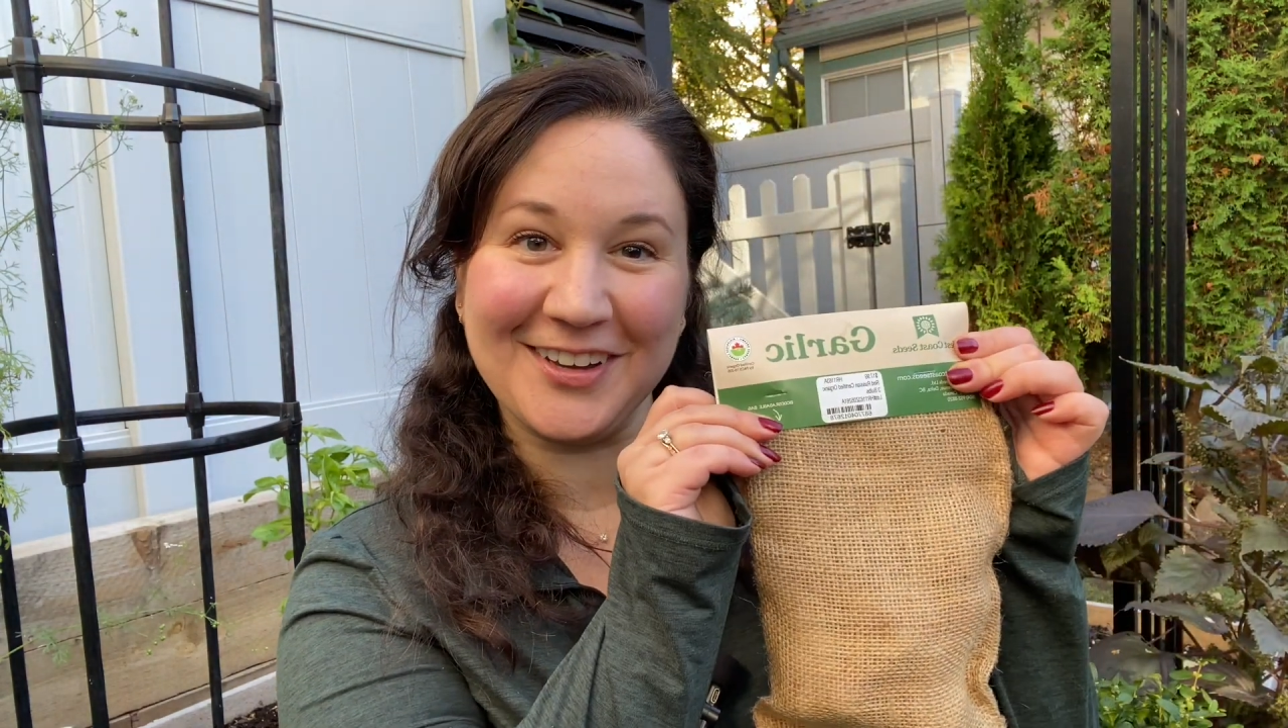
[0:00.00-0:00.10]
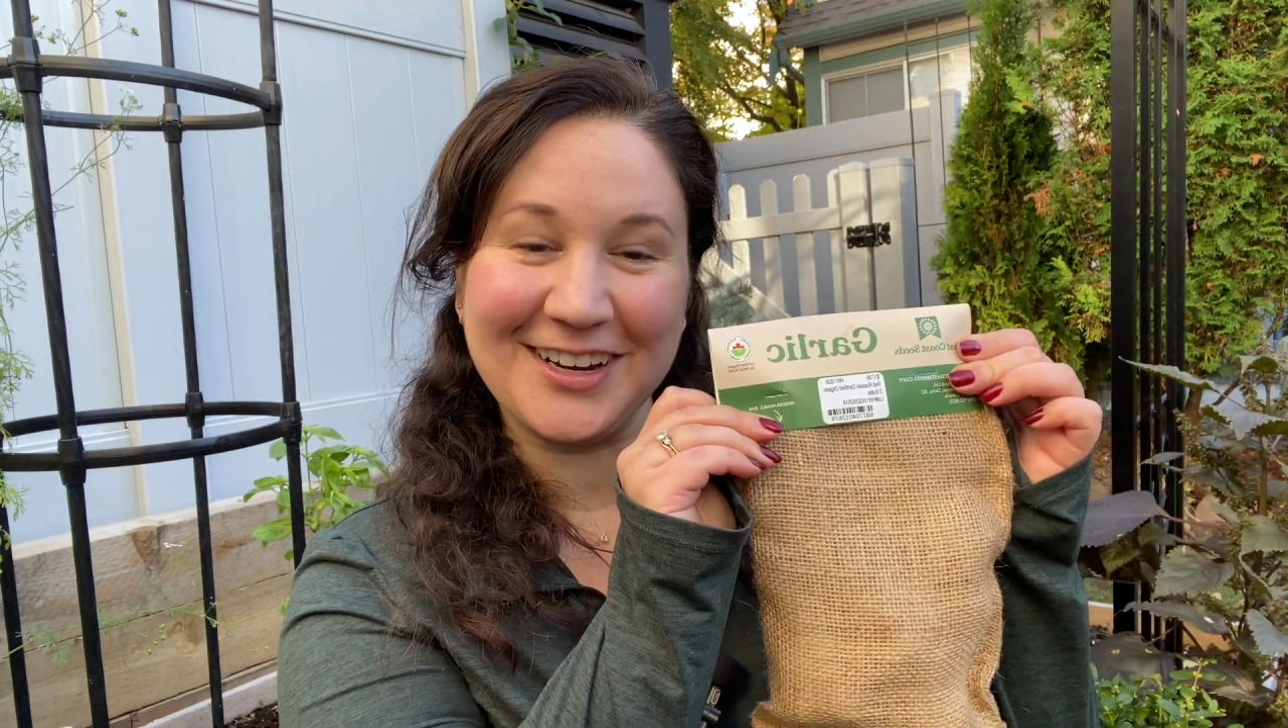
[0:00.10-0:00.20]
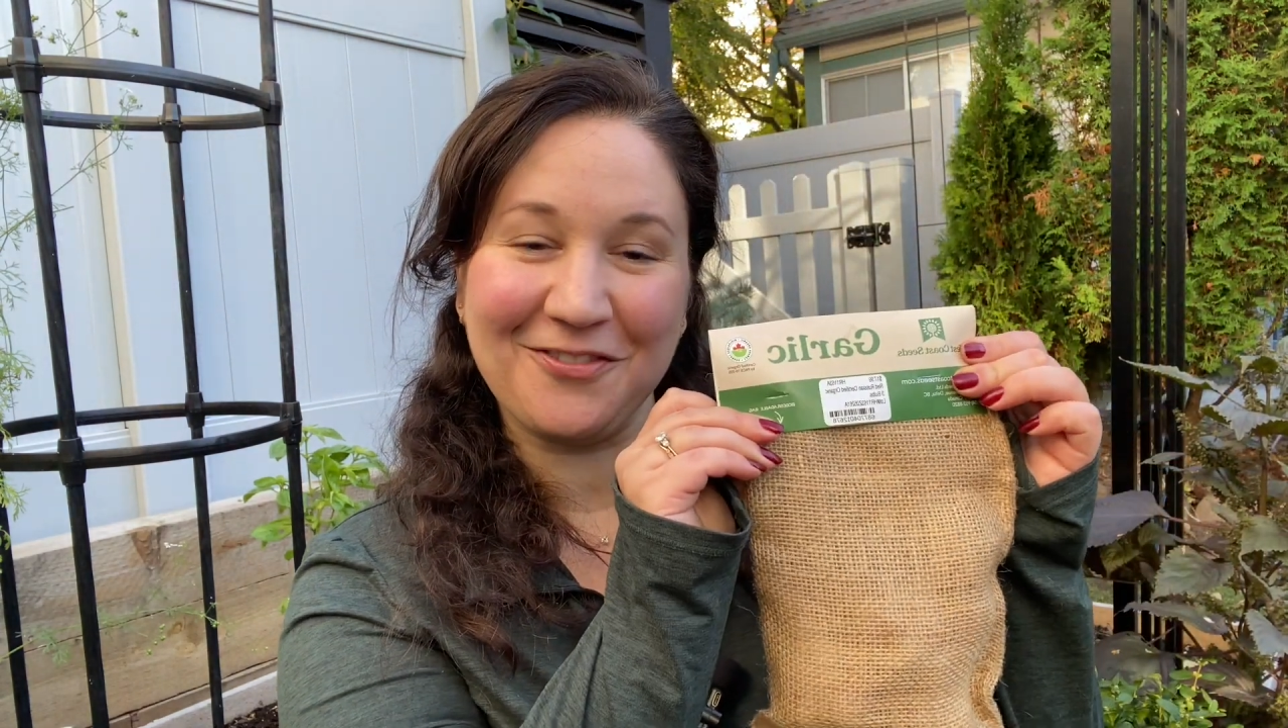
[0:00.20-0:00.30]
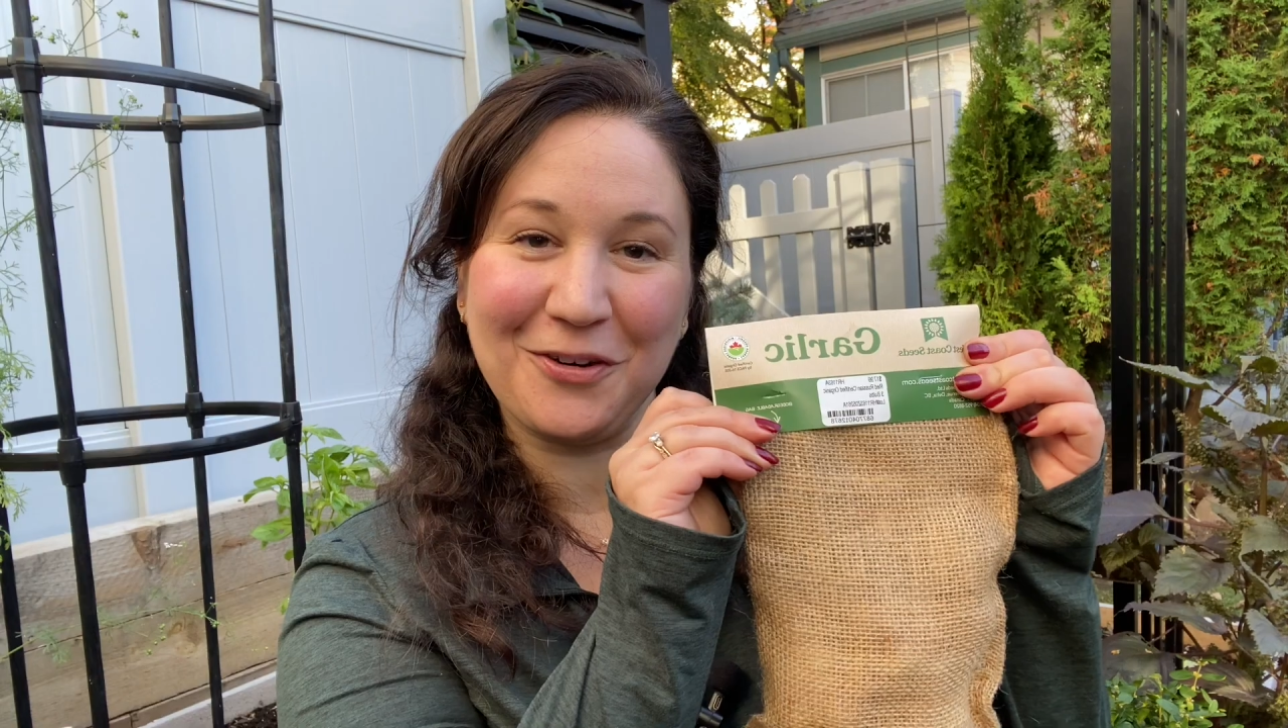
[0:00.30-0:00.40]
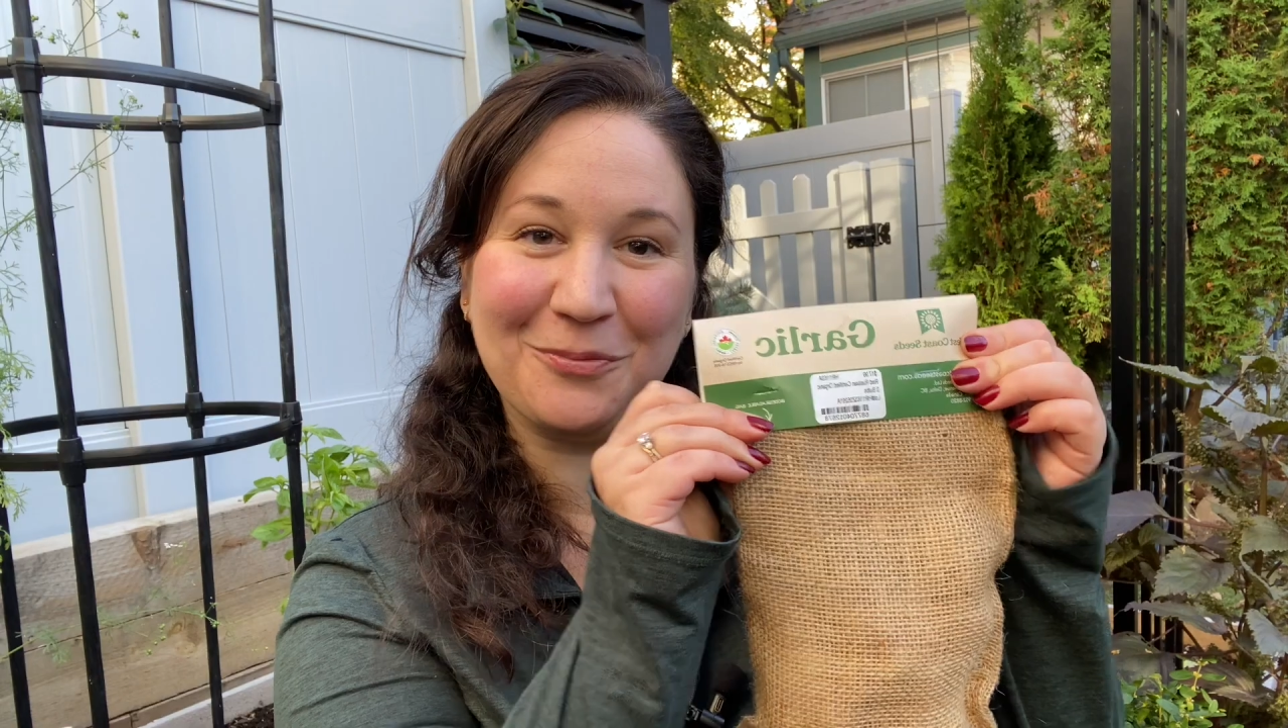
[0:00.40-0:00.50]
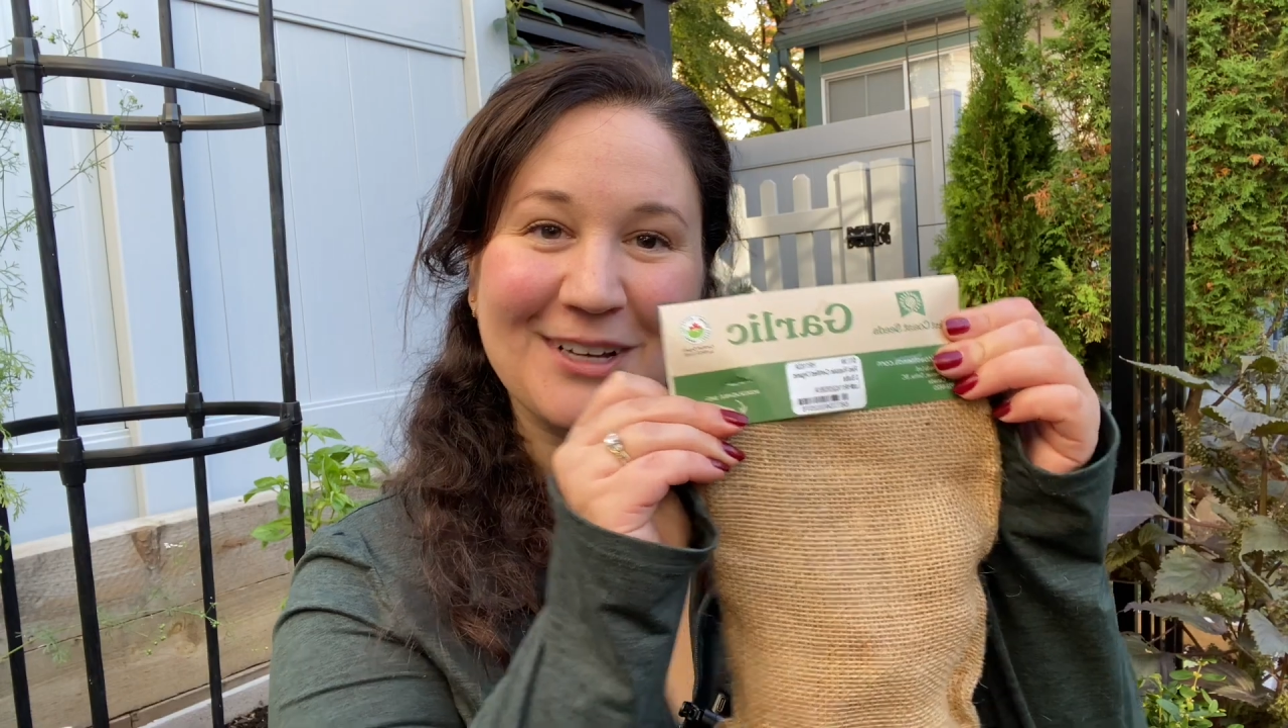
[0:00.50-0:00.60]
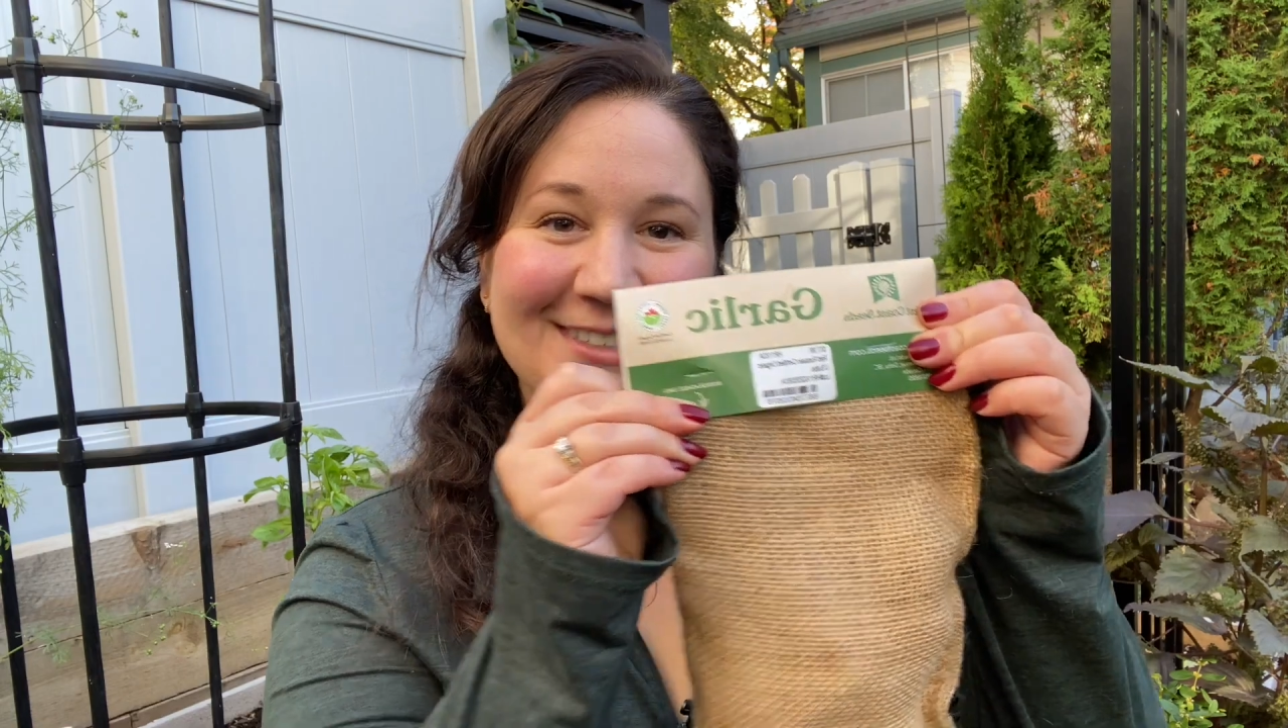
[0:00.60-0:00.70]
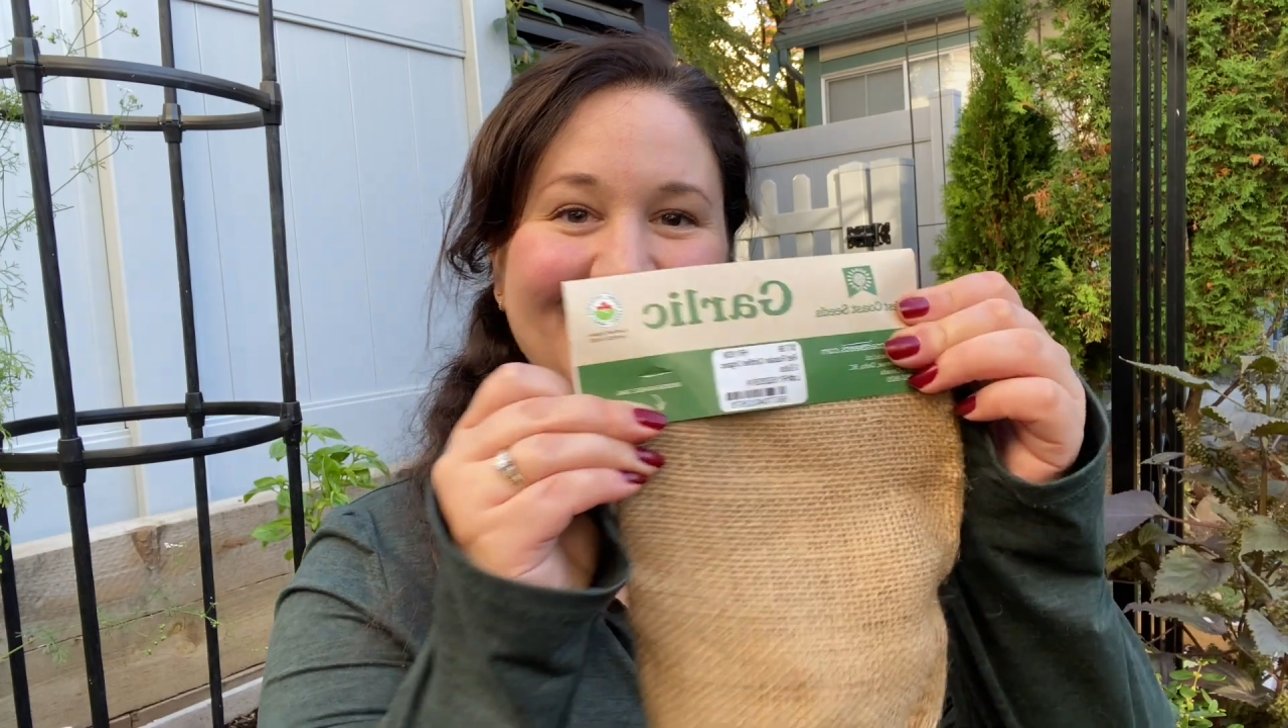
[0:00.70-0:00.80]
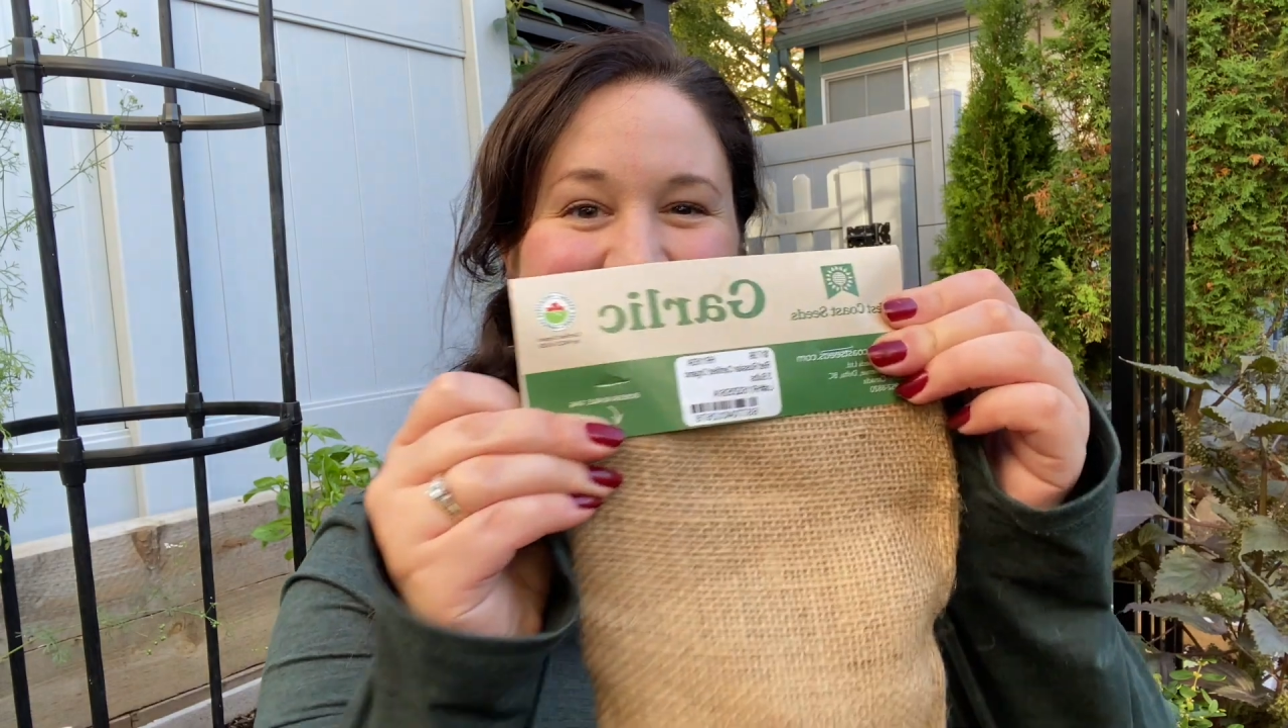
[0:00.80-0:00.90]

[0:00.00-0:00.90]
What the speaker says: from West Coast